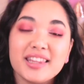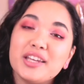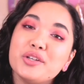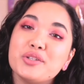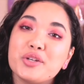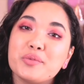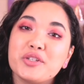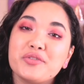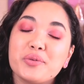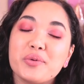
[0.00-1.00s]
Thank you so
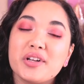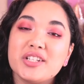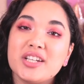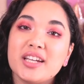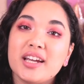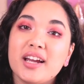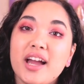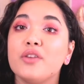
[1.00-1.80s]
much for watching.